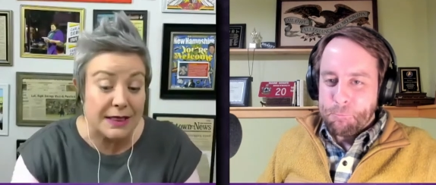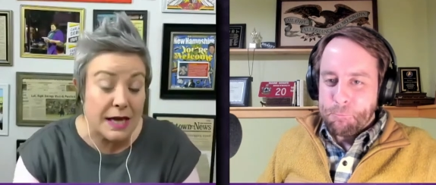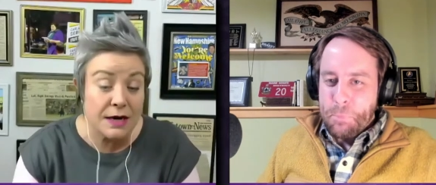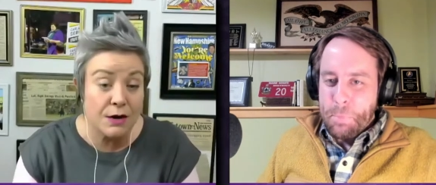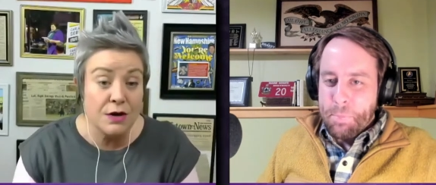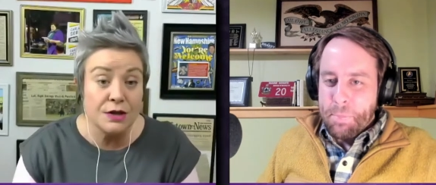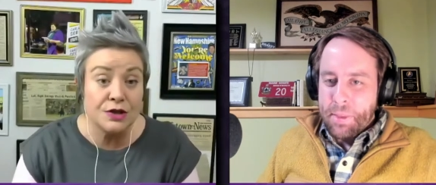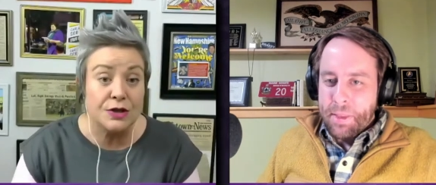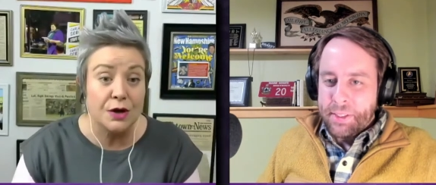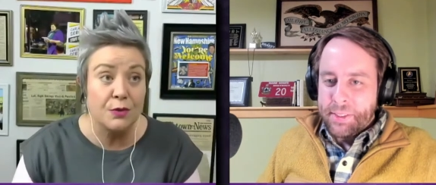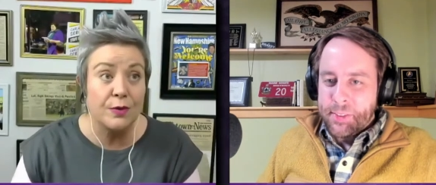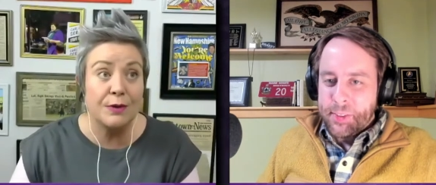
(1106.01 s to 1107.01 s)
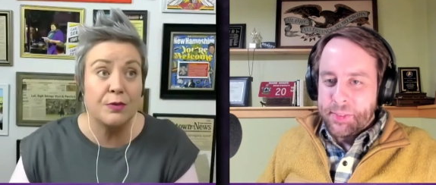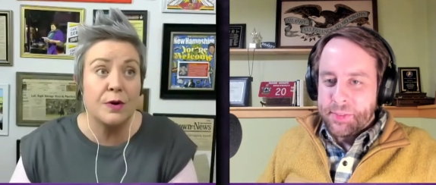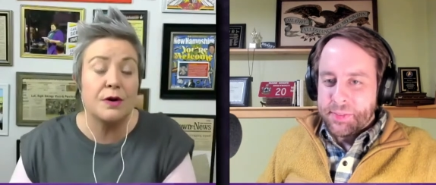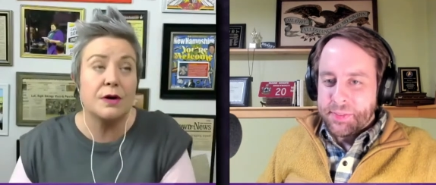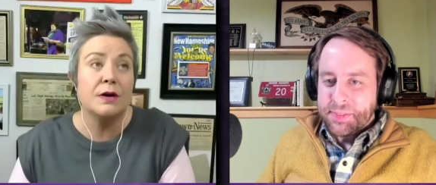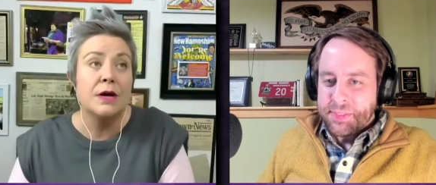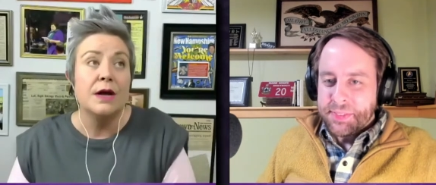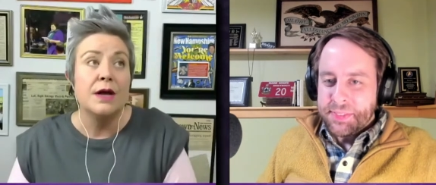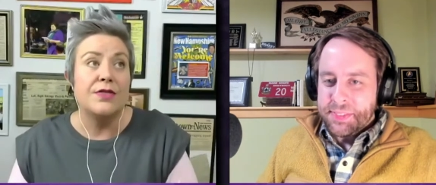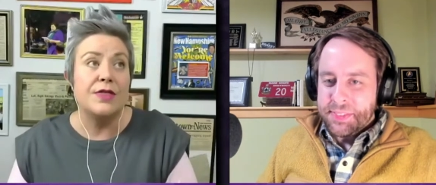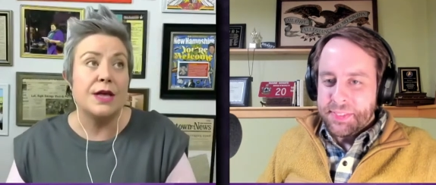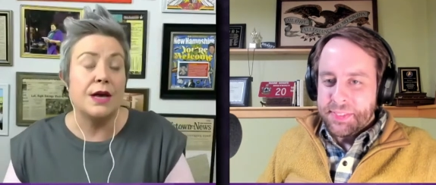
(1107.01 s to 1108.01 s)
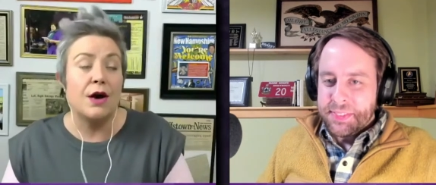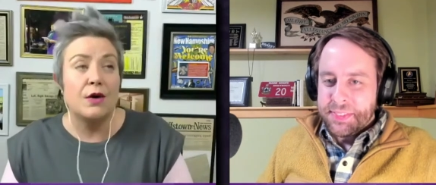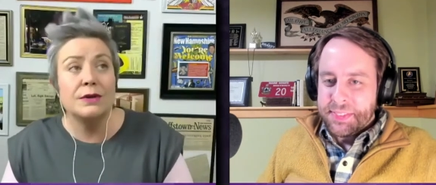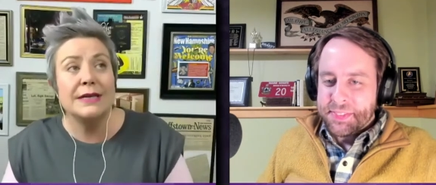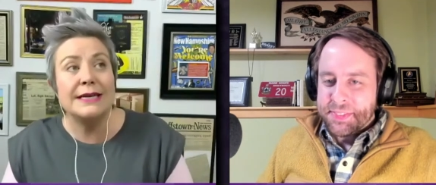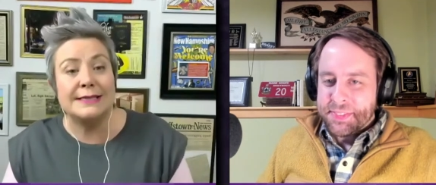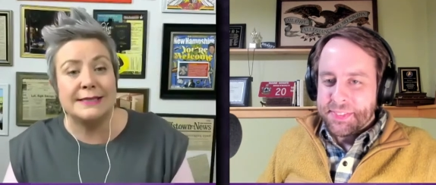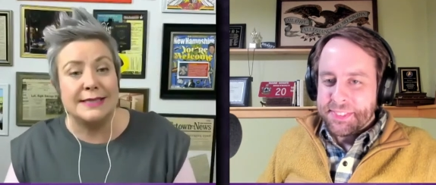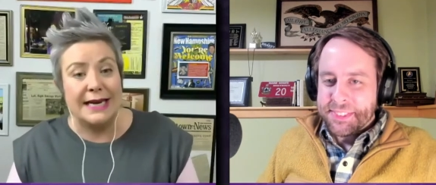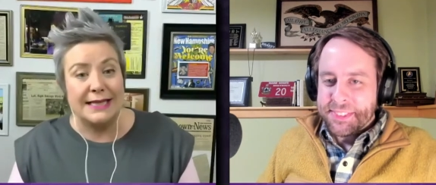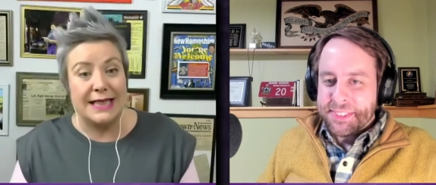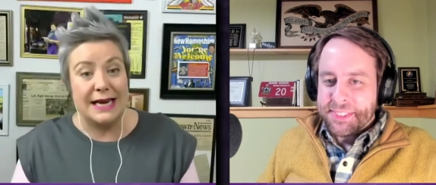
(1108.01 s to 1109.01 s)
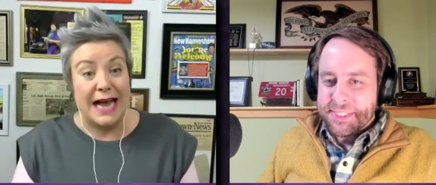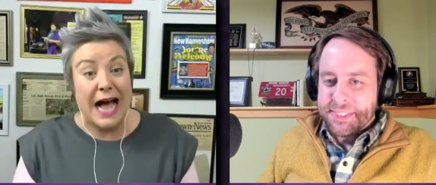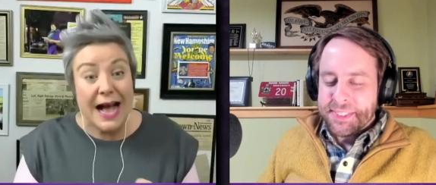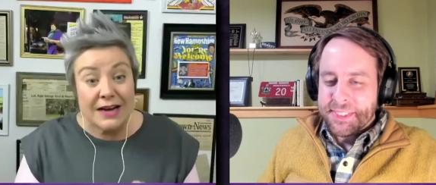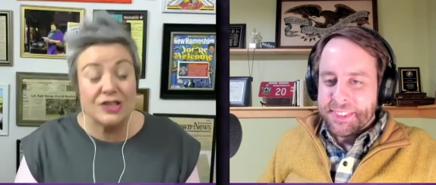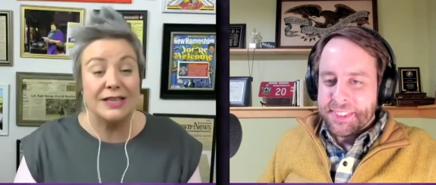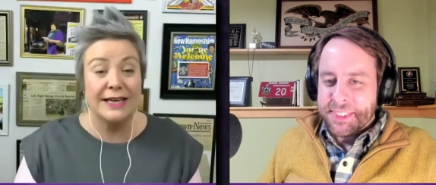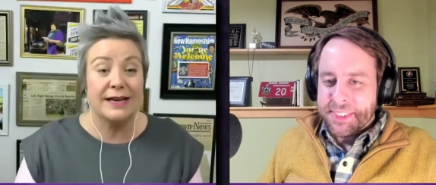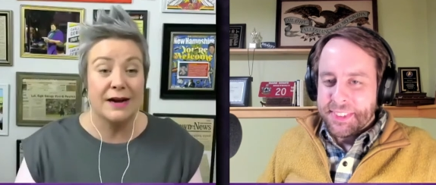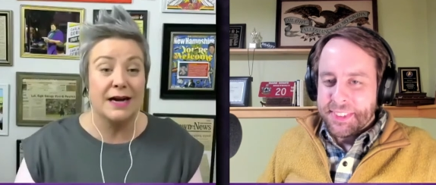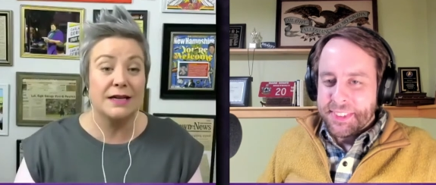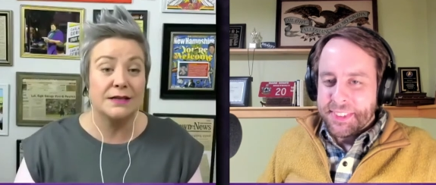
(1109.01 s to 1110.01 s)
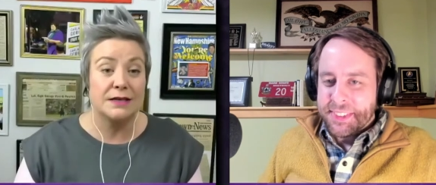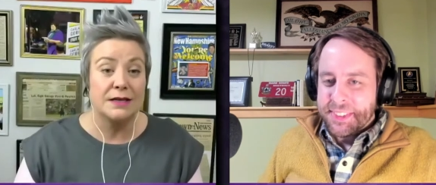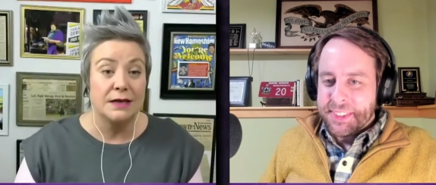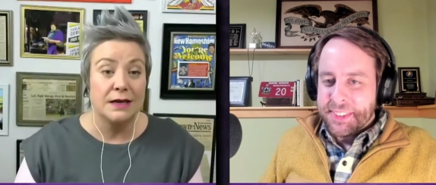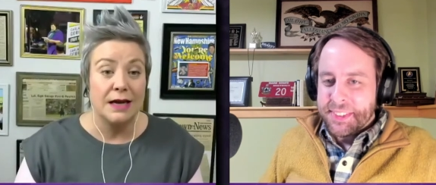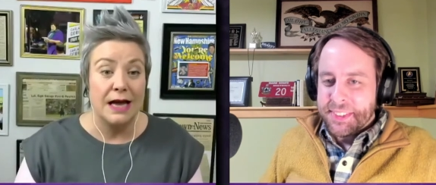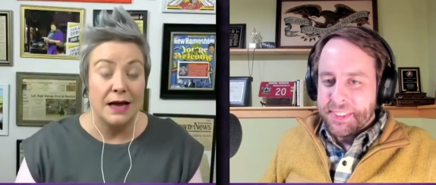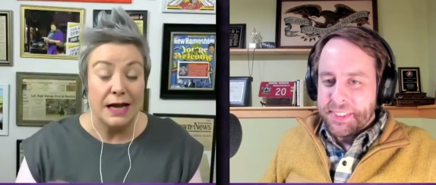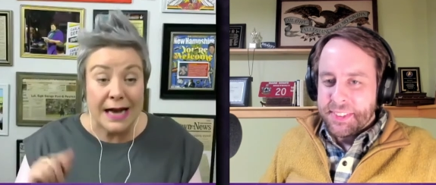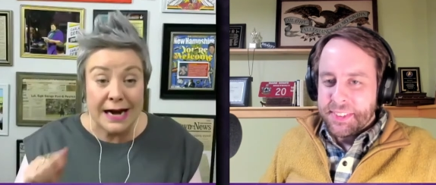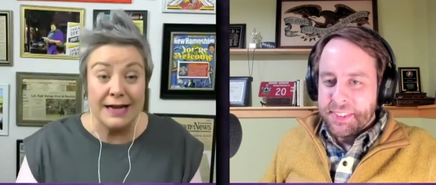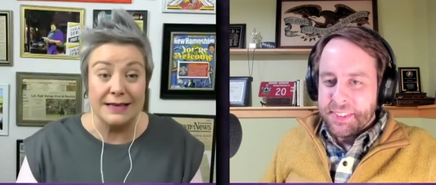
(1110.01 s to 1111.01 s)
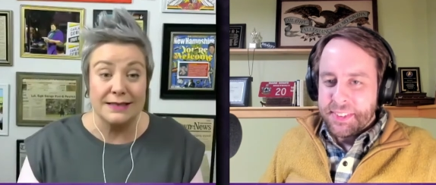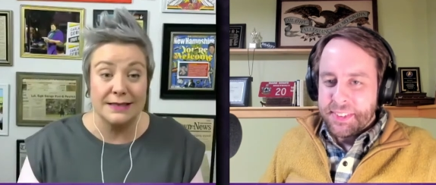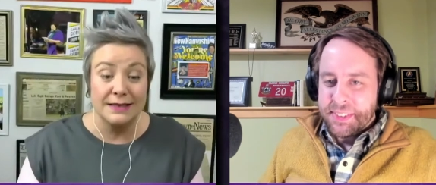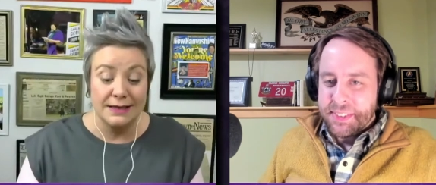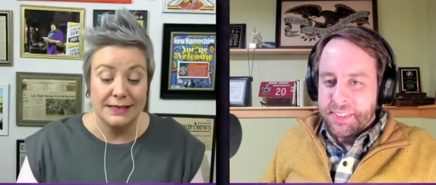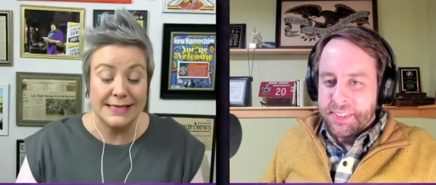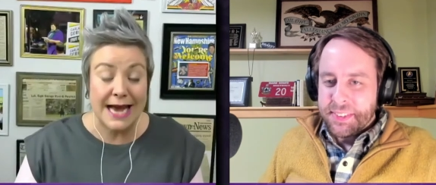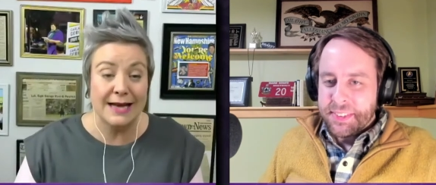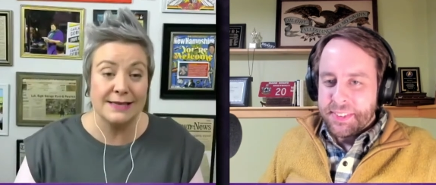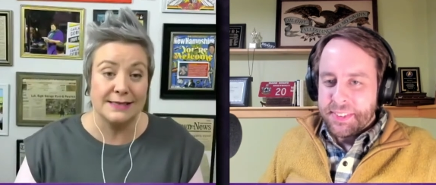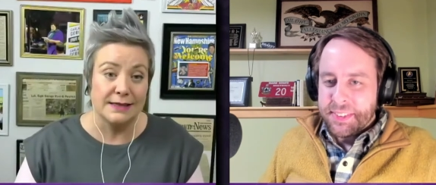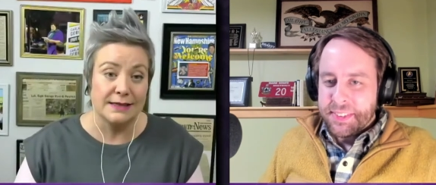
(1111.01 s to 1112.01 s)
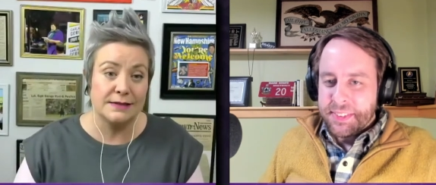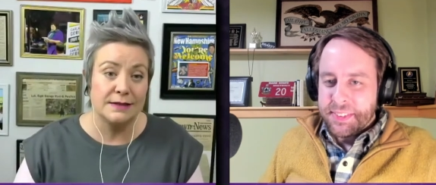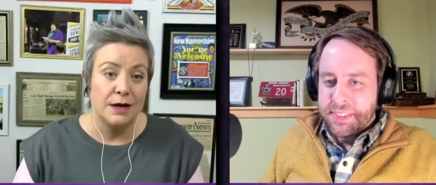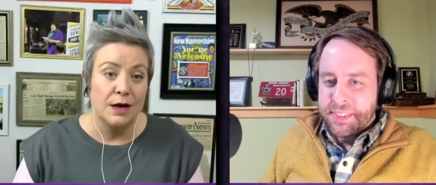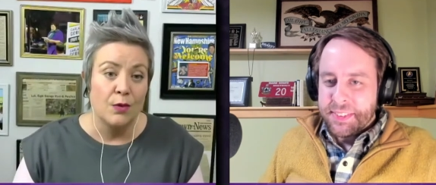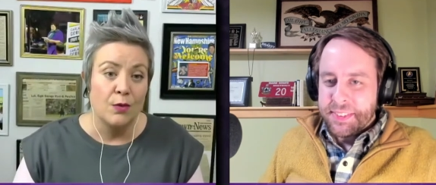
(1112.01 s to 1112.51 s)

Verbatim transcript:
Speaker 1: But then also, we were the only state that actually cut cut taxes.